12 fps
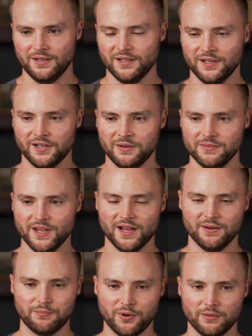Um,
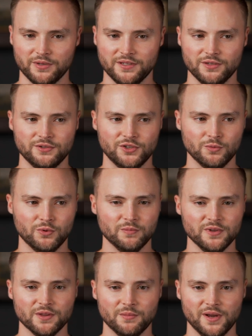yeah, probably YouTube would
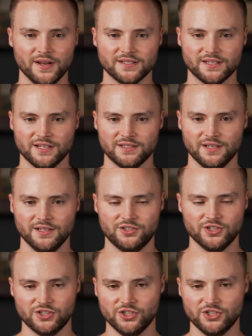be the best. That's, it's just